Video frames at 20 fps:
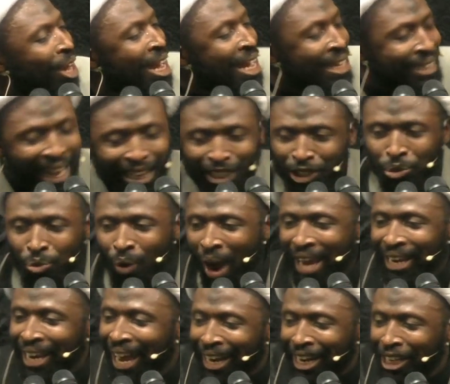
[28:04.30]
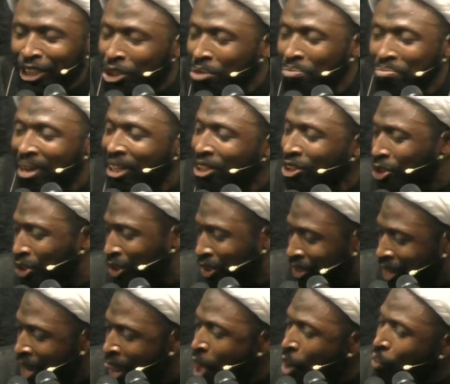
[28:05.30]
That is why narration
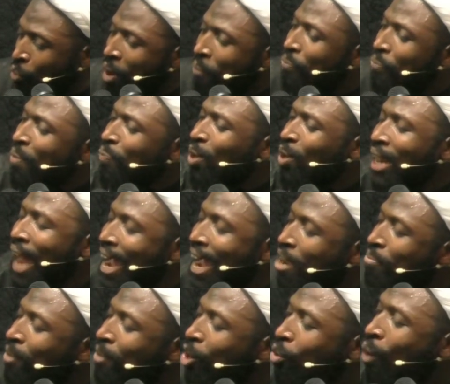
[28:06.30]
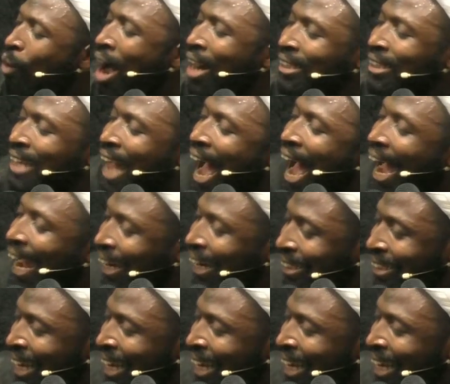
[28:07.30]
mentioned, when people like Marwan died,